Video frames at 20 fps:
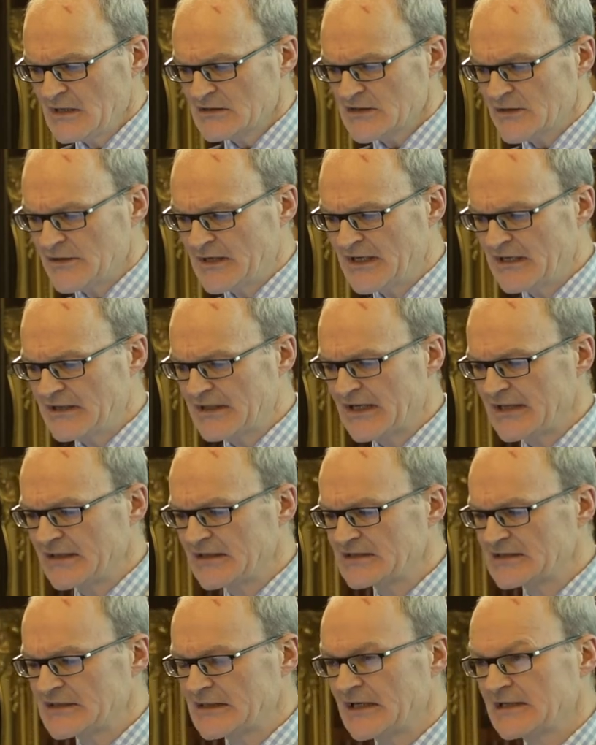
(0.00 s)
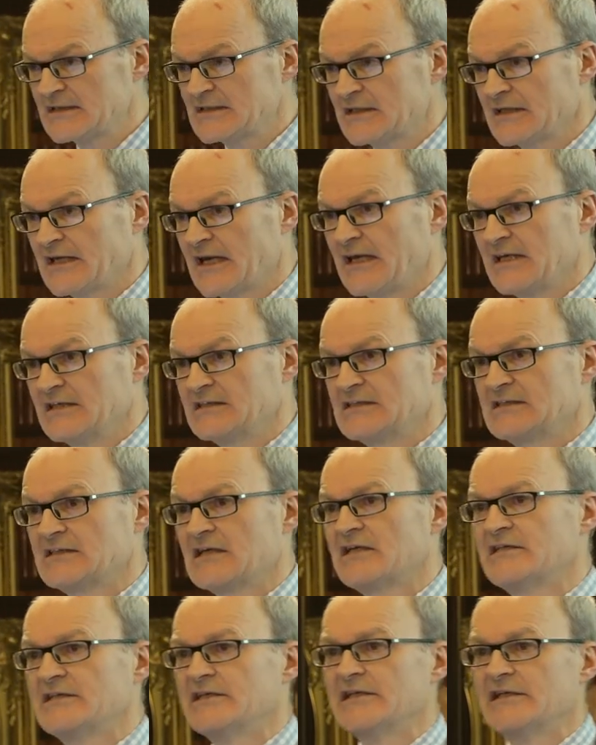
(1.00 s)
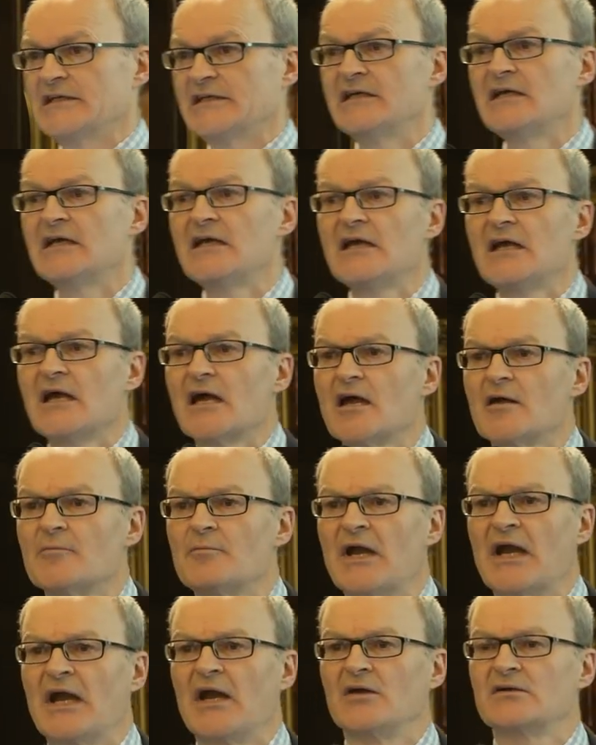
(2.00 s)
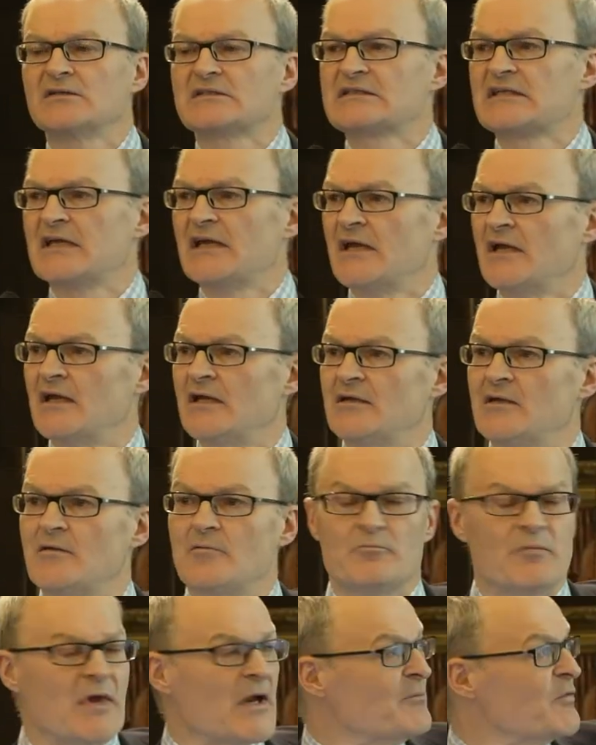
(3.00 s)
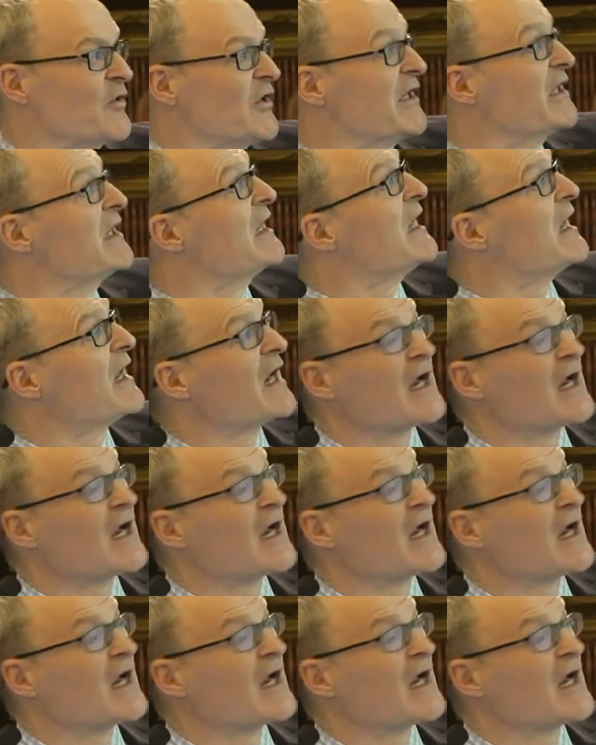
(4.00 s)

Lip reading: So here then is a case study about memory,